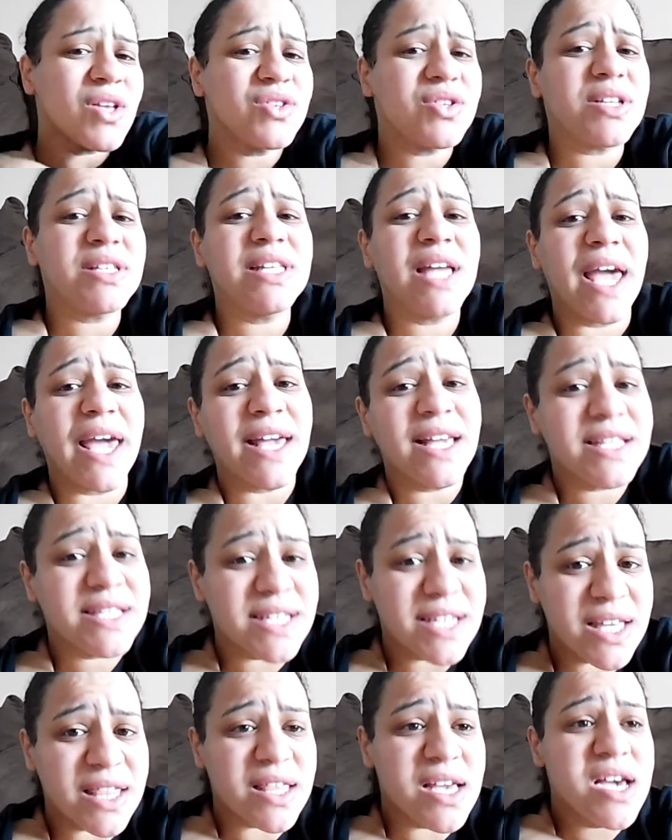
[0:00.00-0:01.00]
so on the
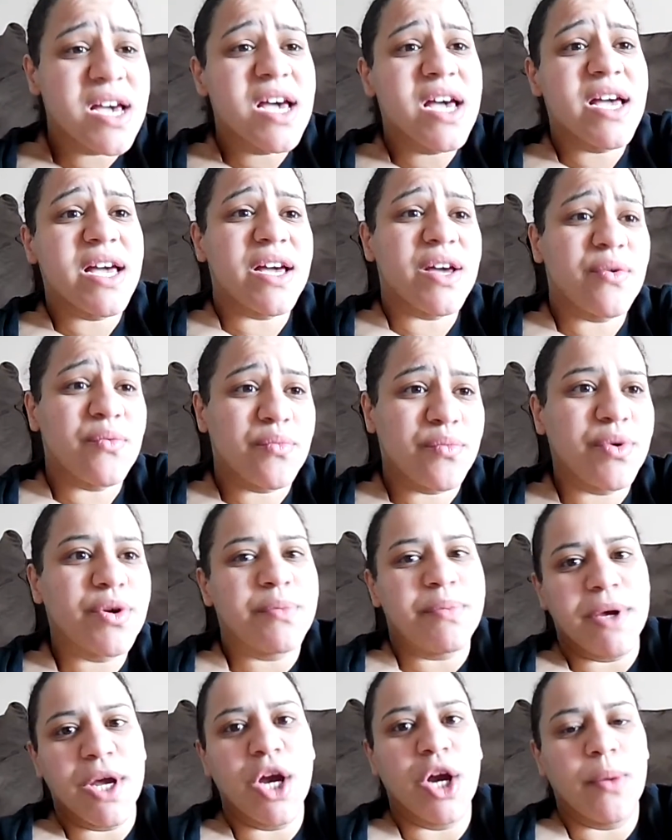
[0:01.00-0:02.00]
18th
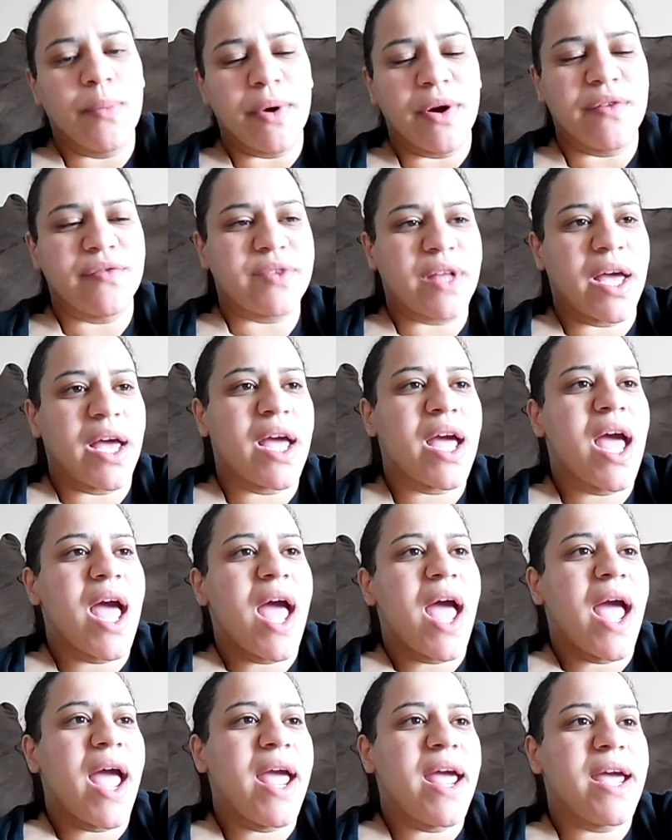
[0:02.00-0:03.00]
would be her birthday,
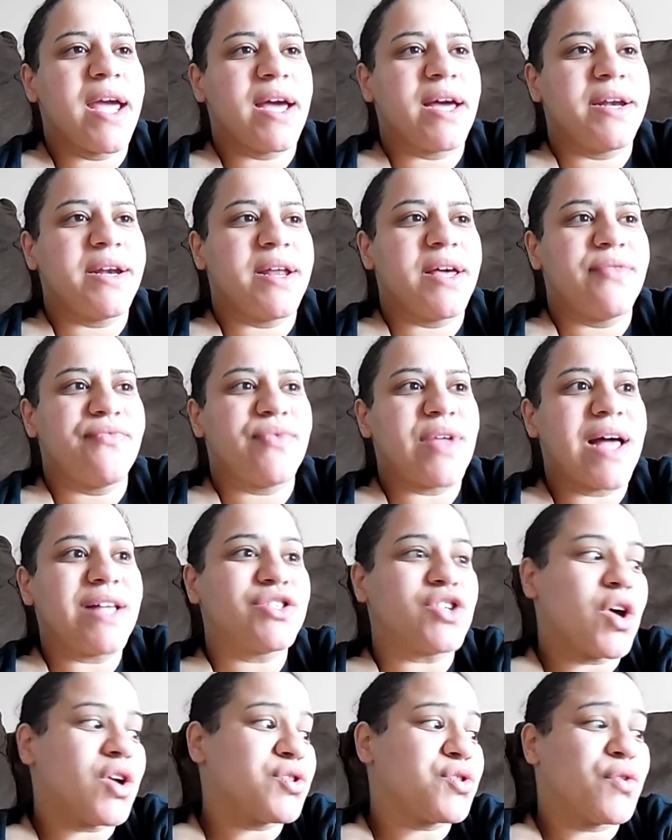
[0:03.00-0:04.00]
and
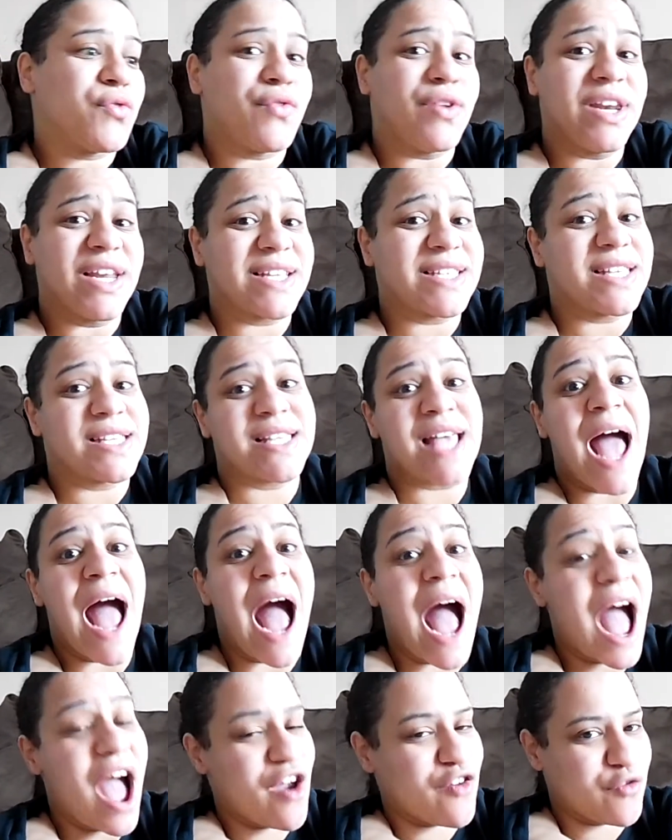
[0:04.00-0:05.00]
that's also Phoenix's
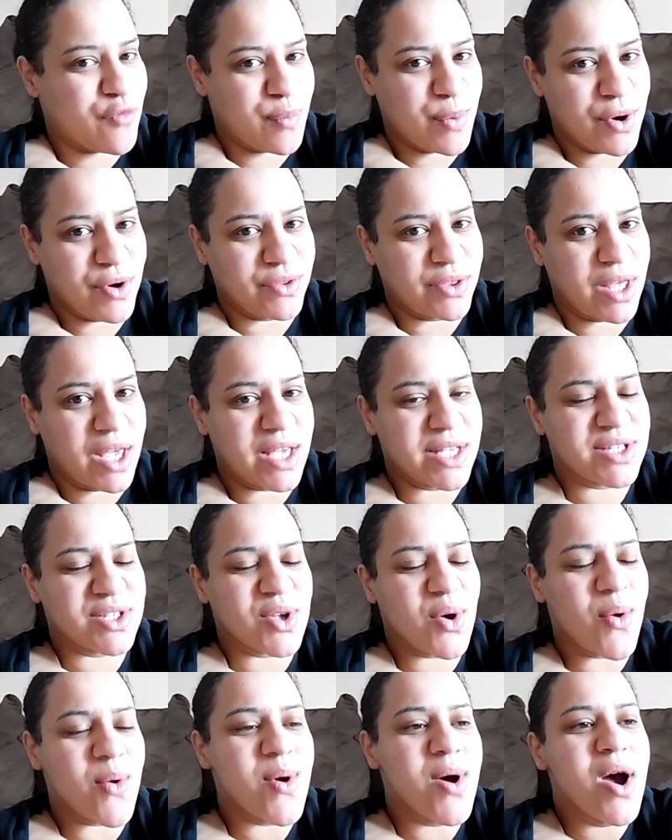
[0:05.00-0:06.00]
half birthday.
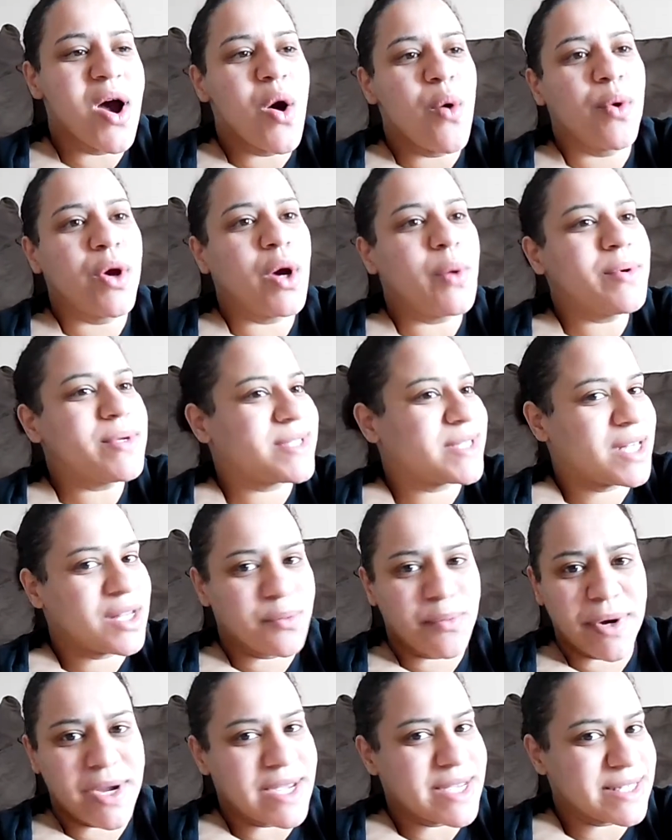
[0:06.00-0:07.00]
So we always
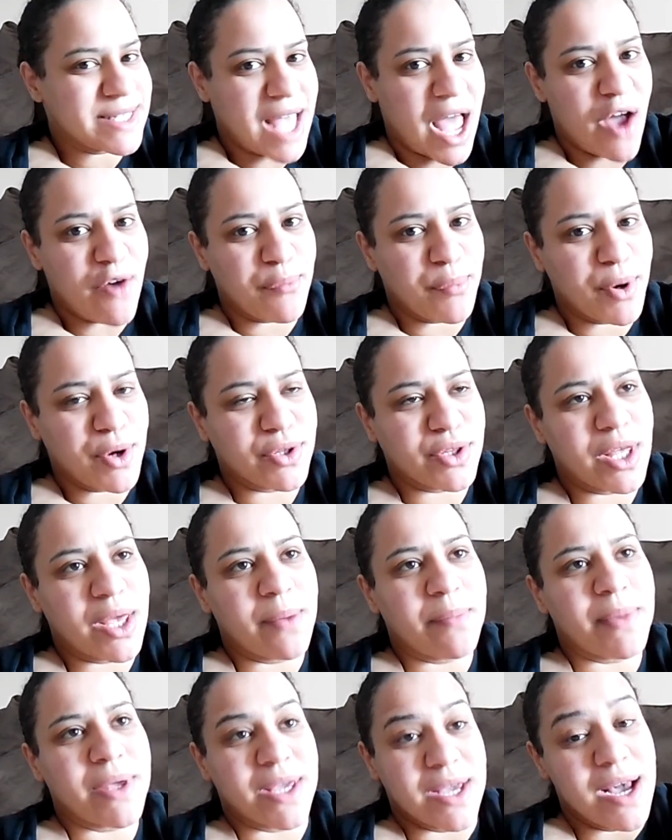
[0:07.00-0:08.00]
celebrate his half
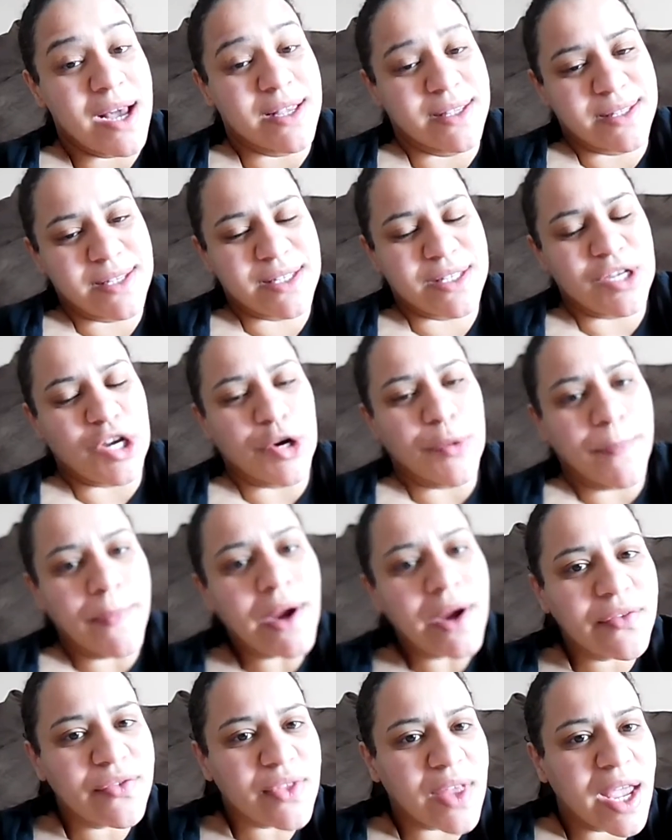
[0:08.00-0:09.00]
birthday because it's her
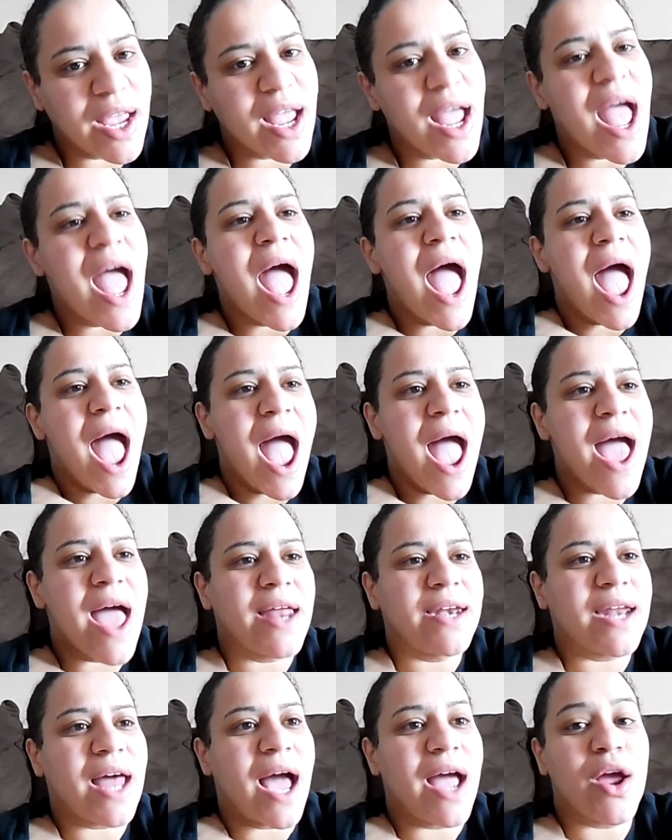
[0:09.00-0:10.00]
birthday,
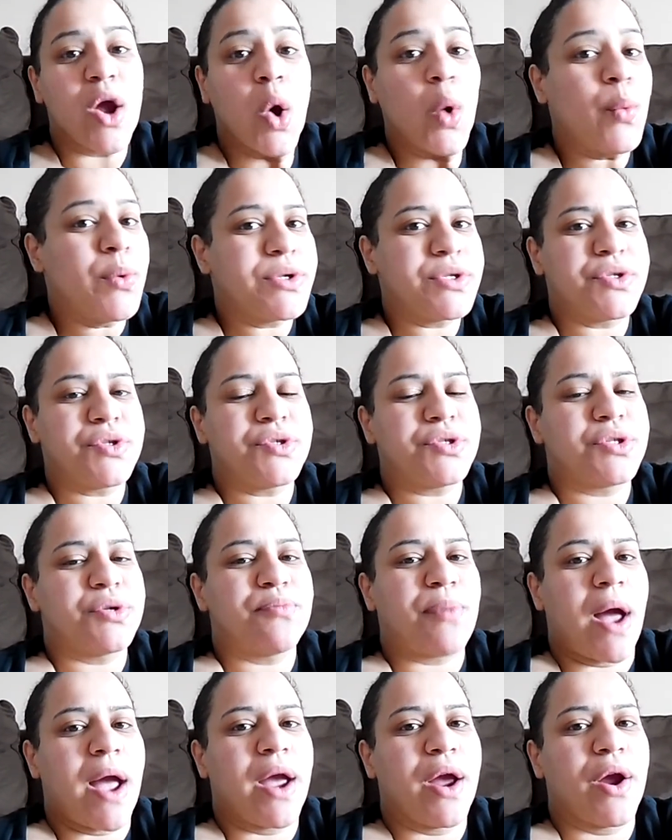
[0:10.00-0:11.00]
and I always used
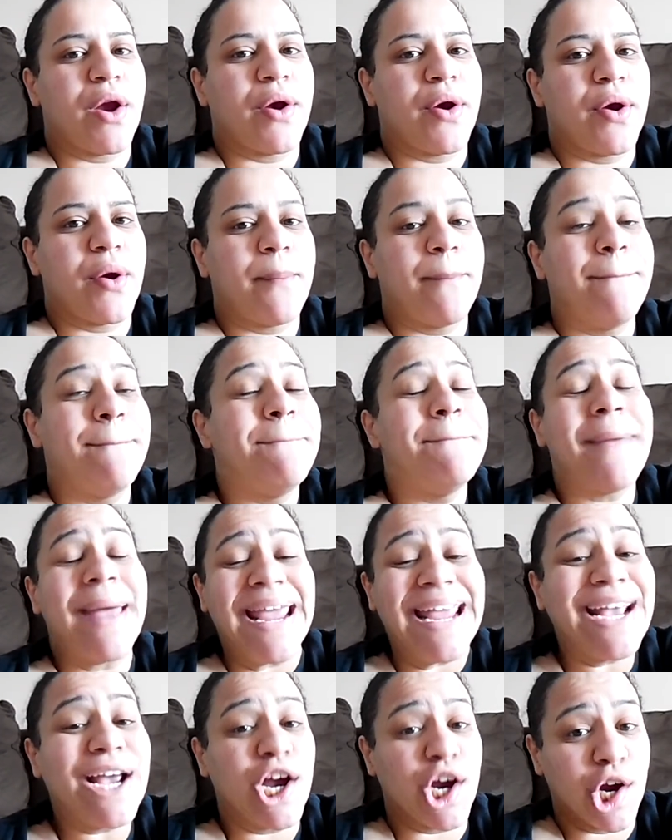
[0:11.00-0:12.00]
to buy her,
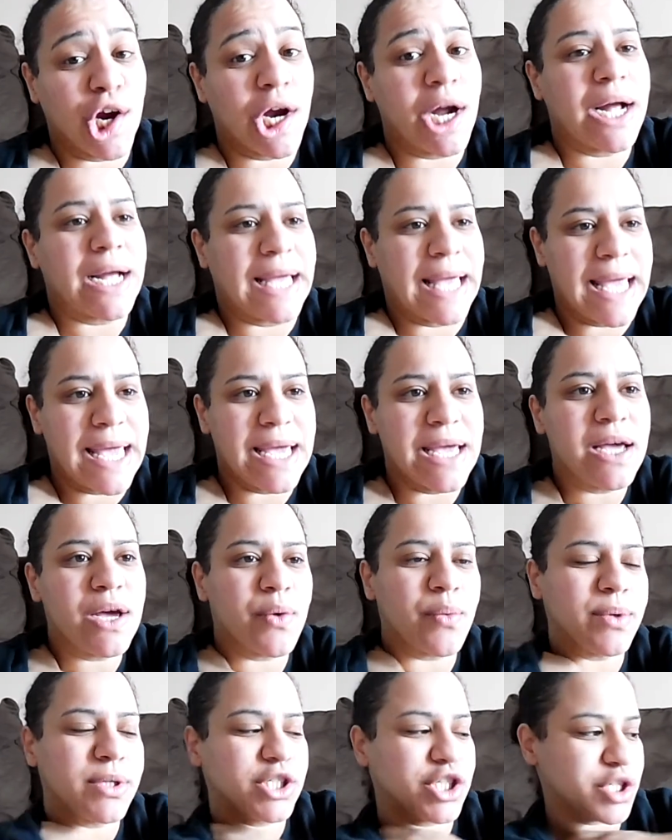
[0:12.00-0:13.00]
bake her a cake
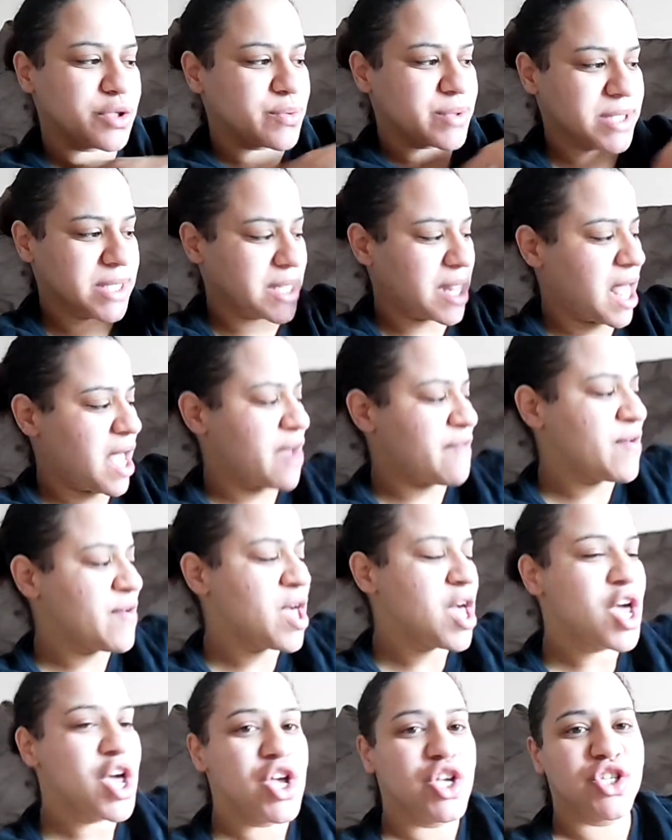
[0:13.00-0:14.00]
when she was alive.
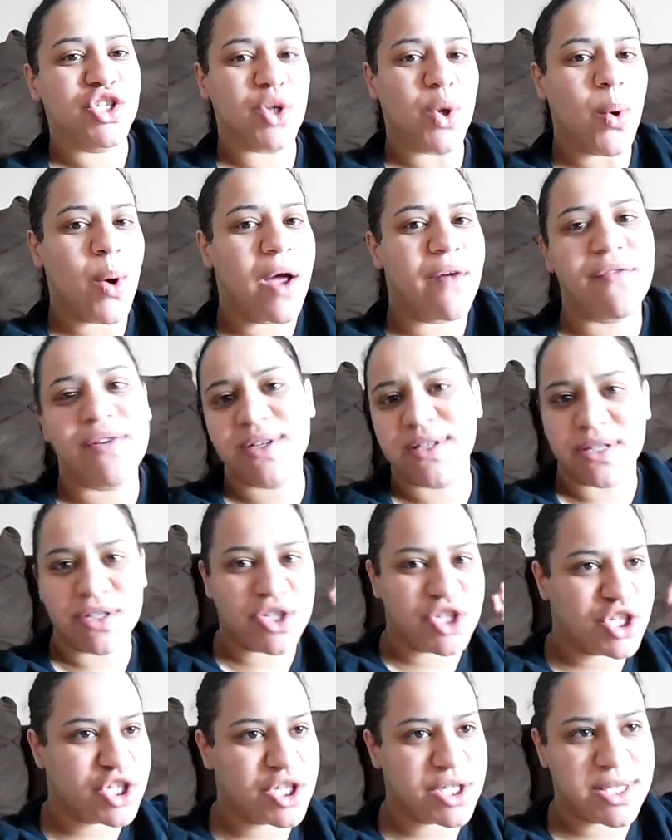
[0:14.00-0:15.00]
So ever
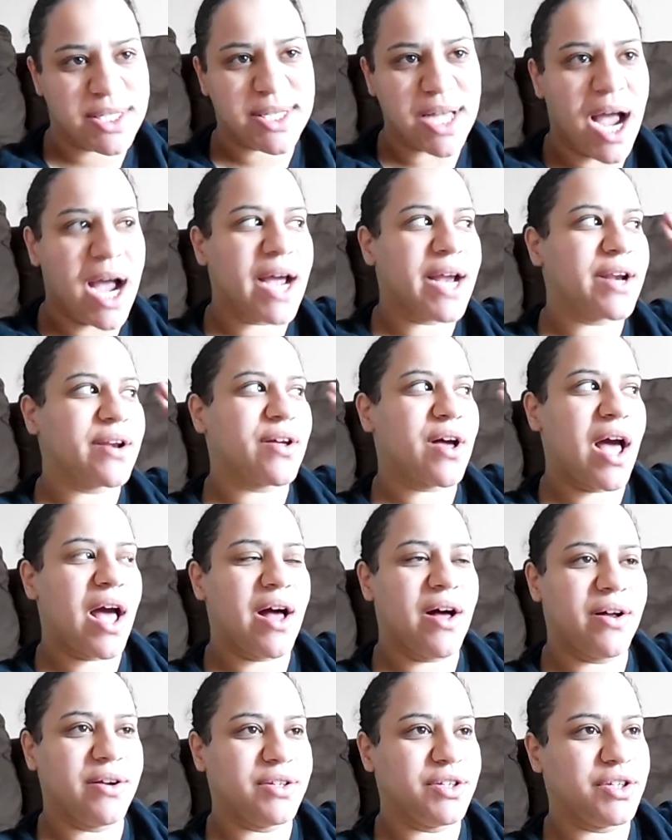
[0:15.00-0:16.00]
since she's died
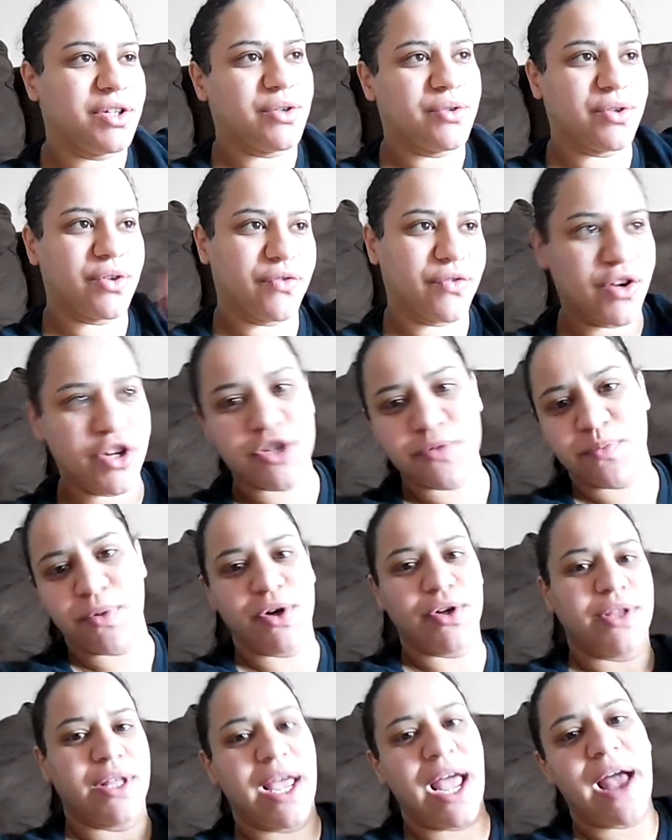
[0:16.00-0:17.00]
on, you know, the first
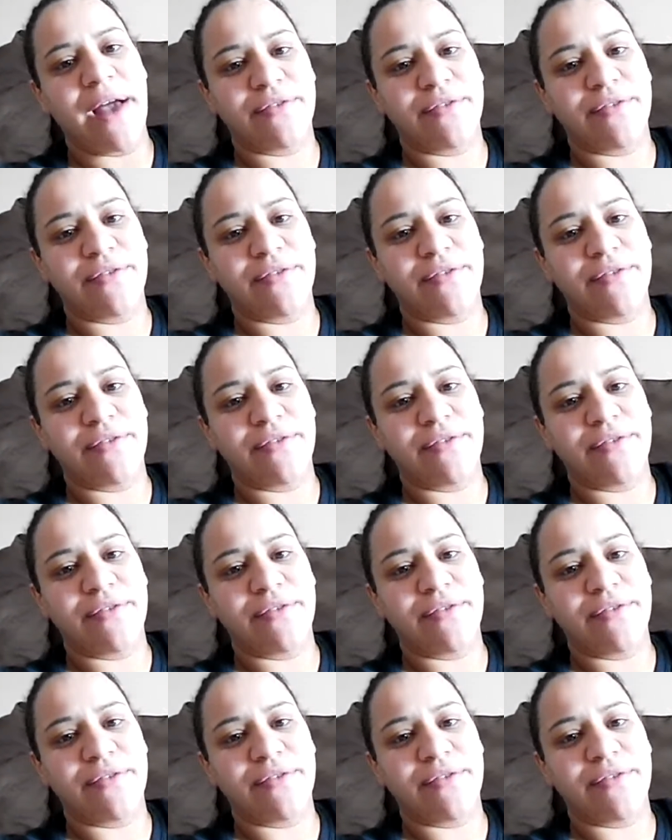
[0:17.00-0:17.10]
birthday